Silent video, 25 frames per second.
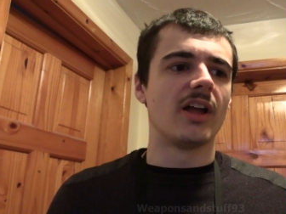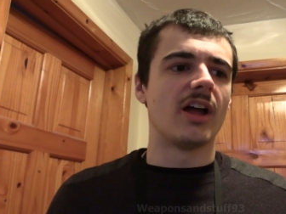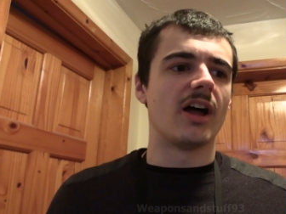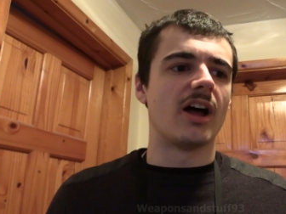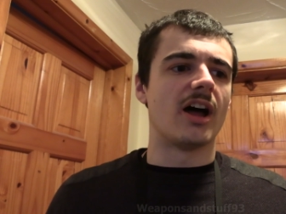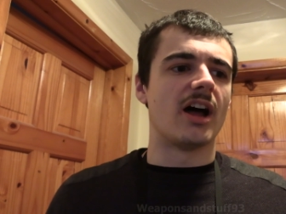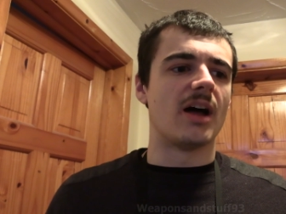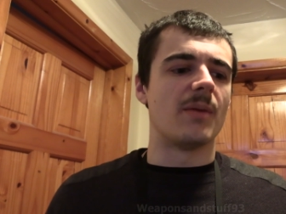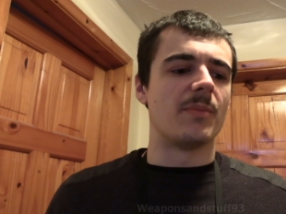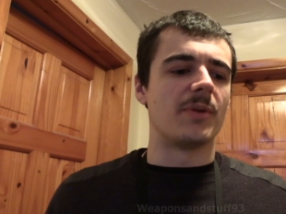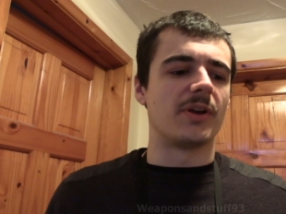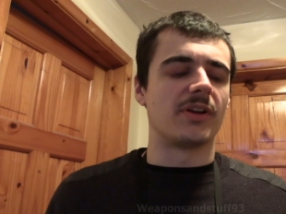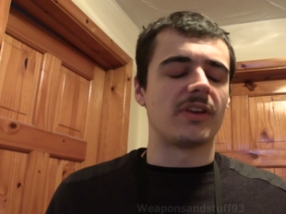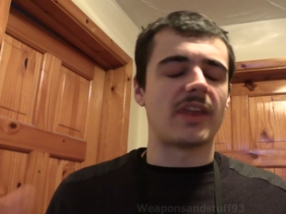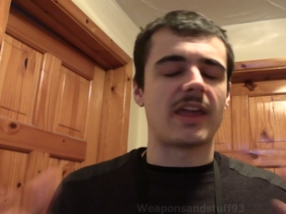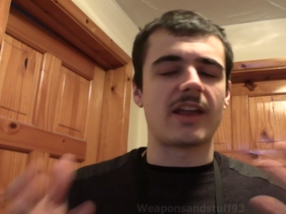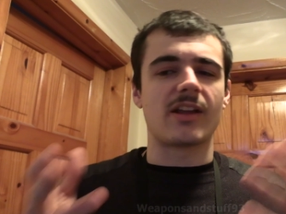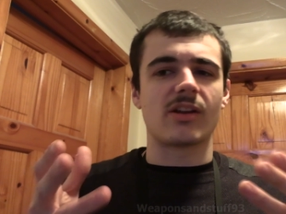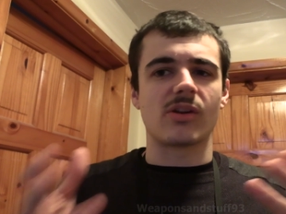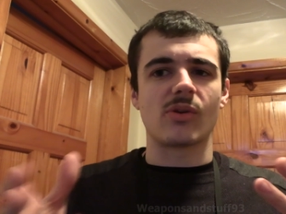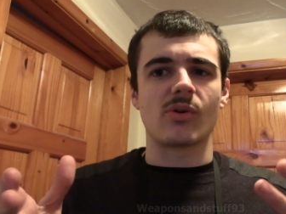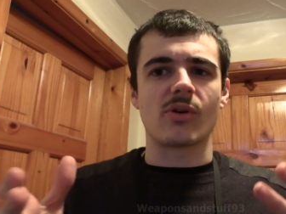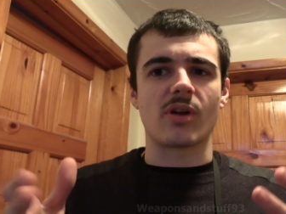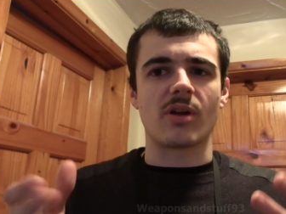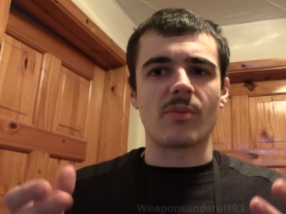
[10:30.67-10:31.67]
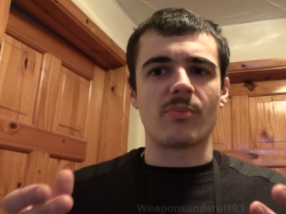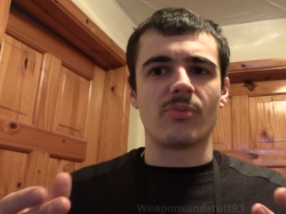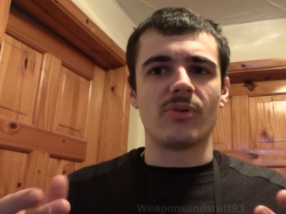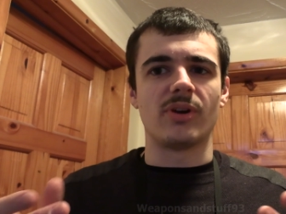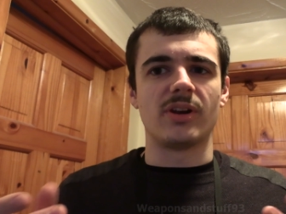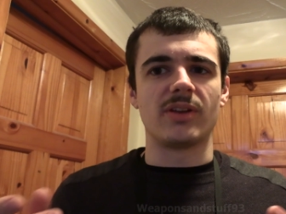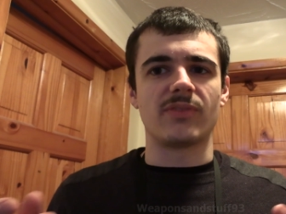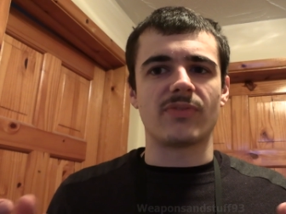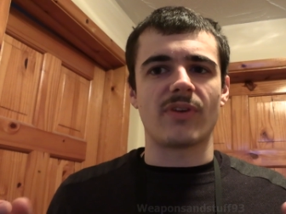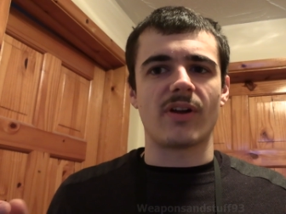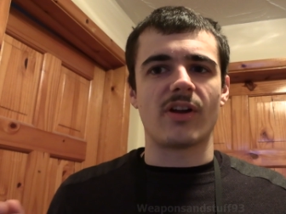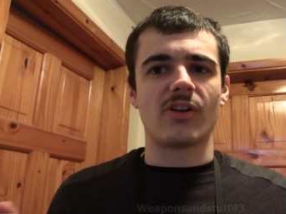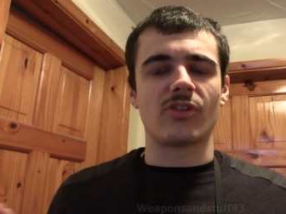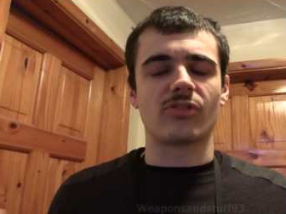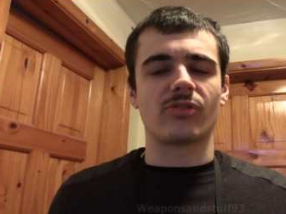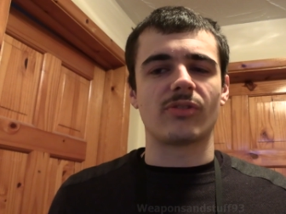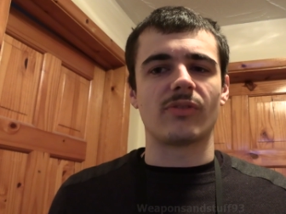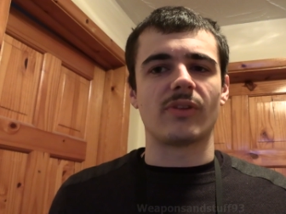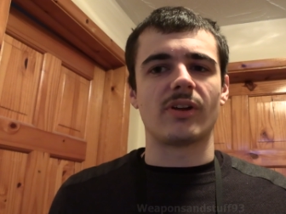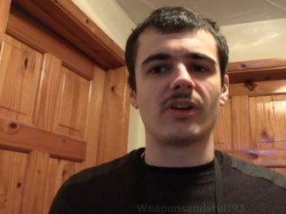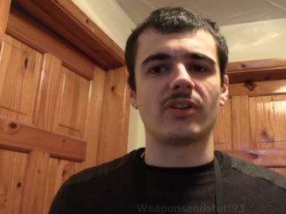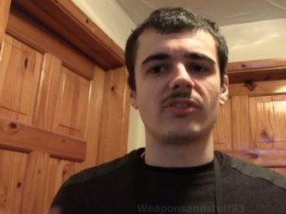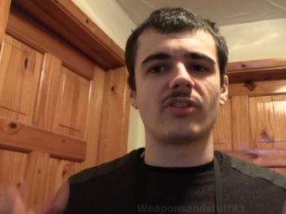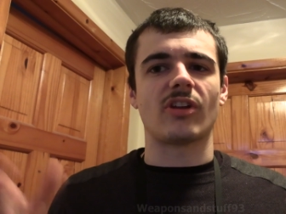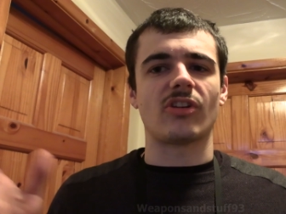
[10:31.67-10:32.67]
um, and they clog up really fast
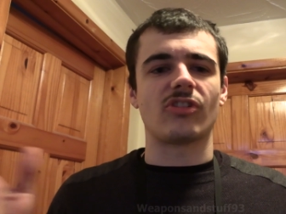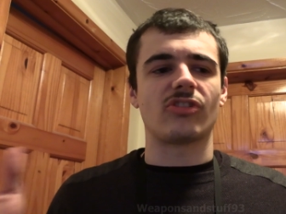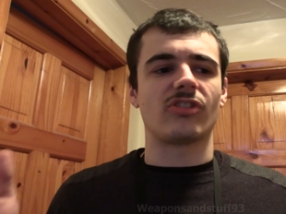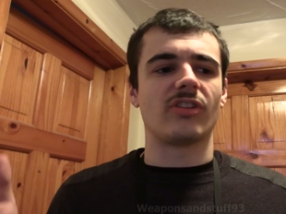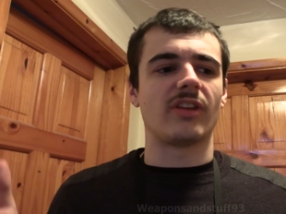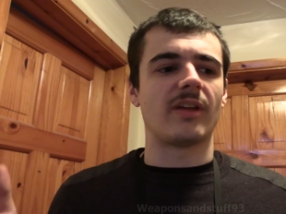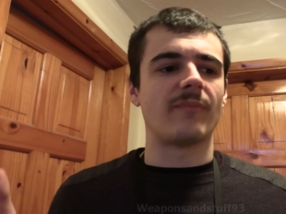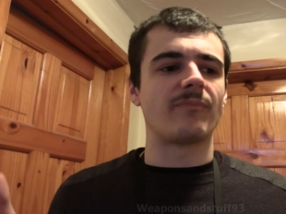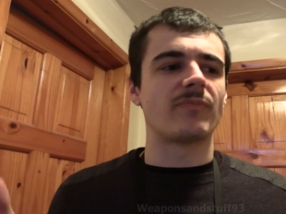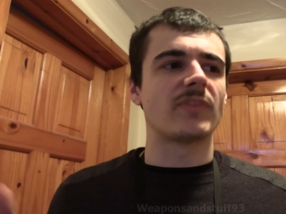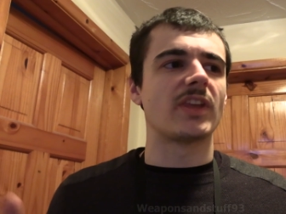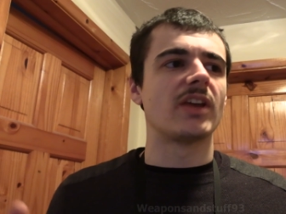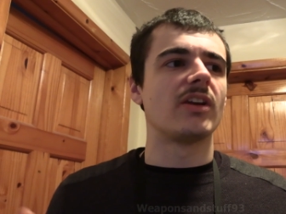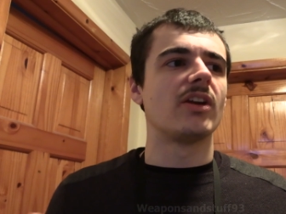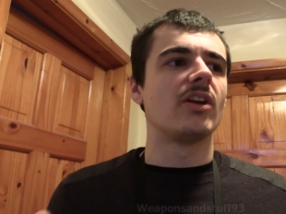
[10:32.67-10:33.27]
with like dust in it.